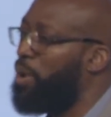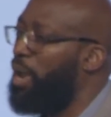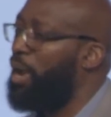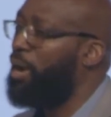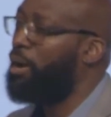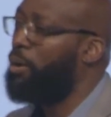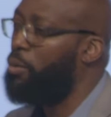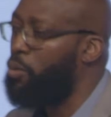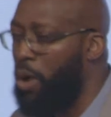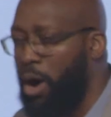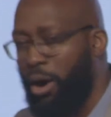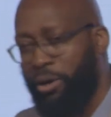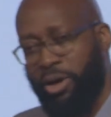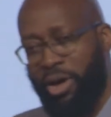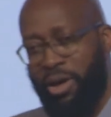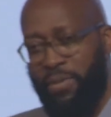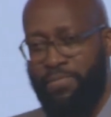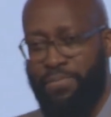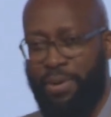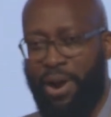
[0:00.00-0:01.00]
are a
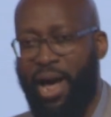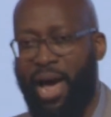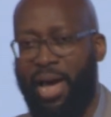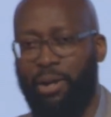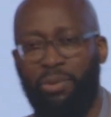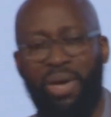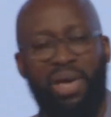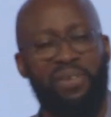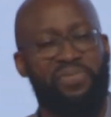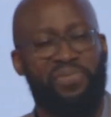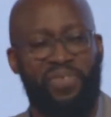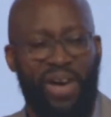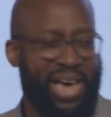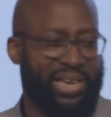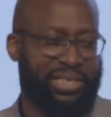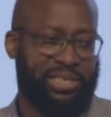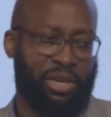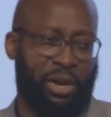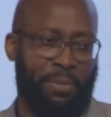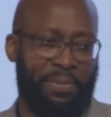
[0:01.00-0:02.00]
warrior bride. We are
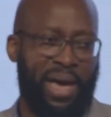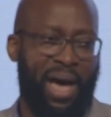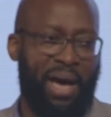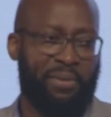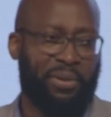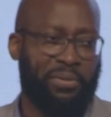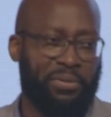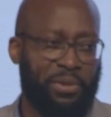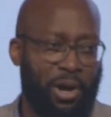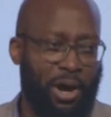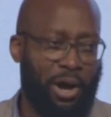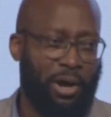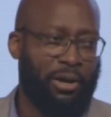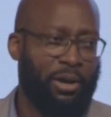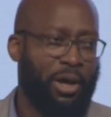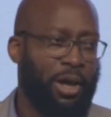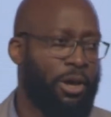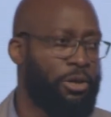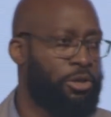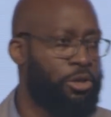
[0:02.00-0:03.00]
fighting on behalf of God
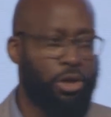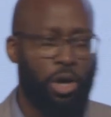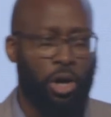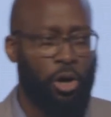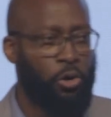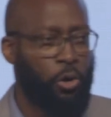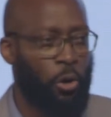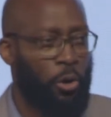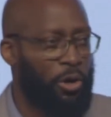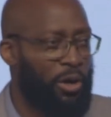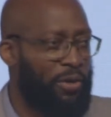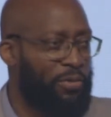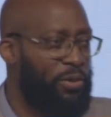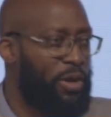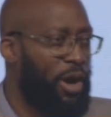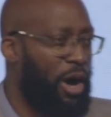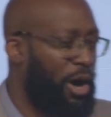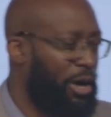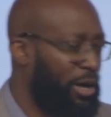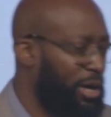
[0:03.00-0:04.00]
to the glory of
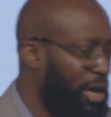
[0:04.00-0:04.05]
God